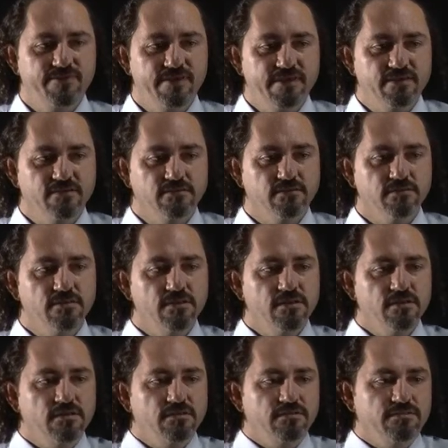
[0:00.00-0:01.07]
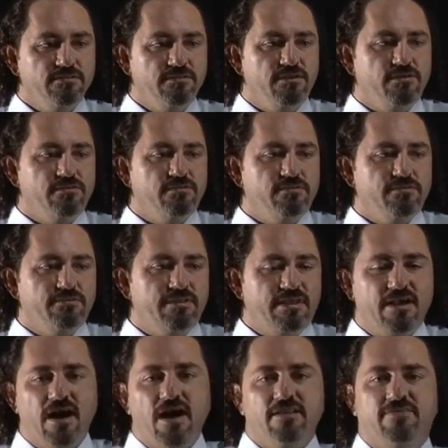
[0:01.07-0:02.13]
feel, they
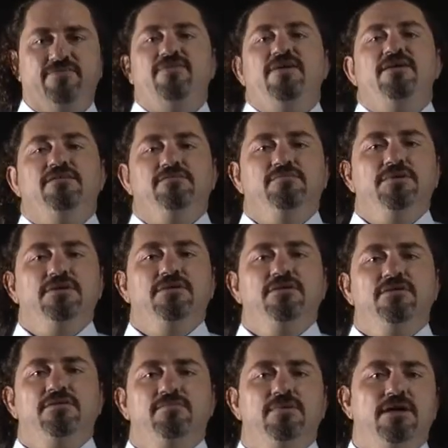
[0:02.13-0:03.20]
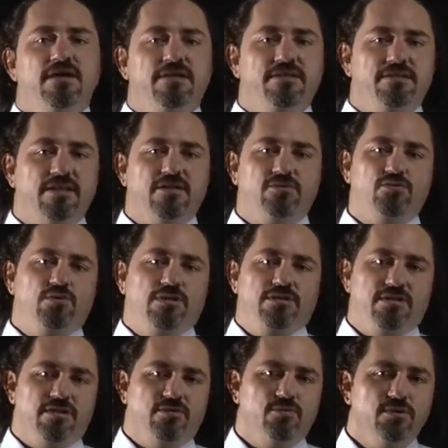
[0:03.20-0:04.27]
can't fail me by not doing
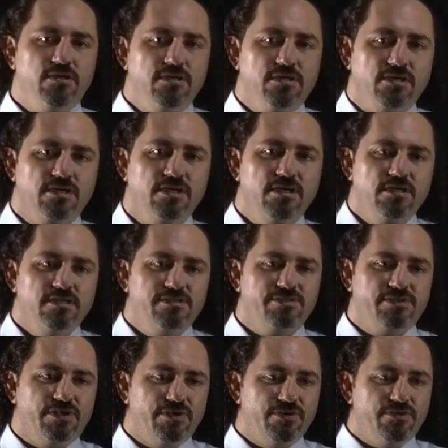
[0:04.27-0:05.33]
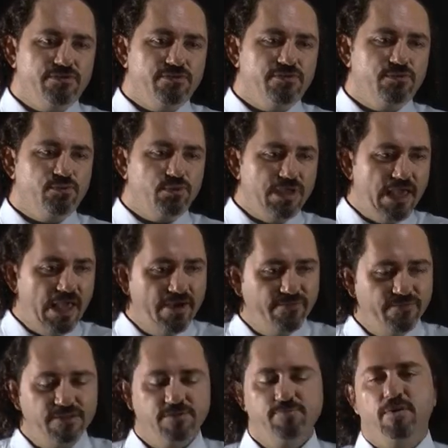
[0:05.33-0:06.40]
their work. So we
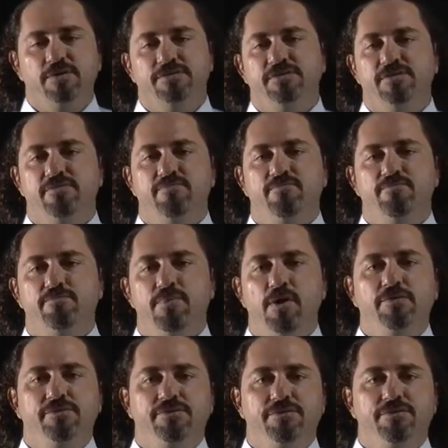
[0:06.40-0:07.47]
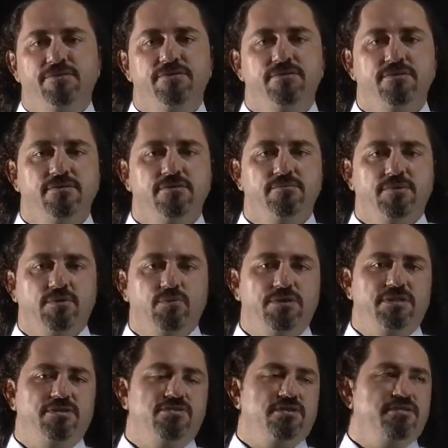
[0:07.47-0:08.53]
have this positive bond
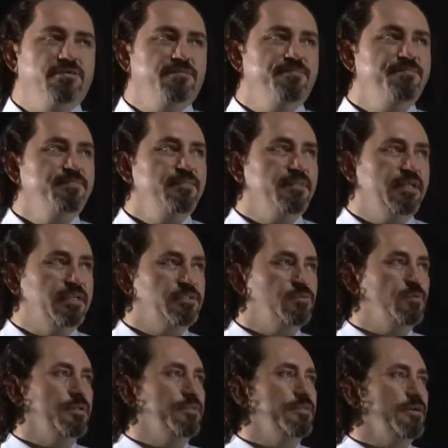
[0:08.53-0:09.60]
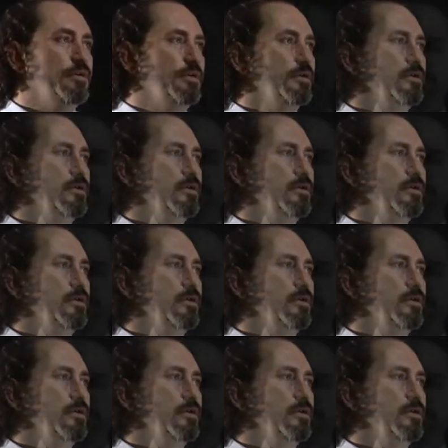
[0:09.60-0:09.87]
between each other. That's one thing.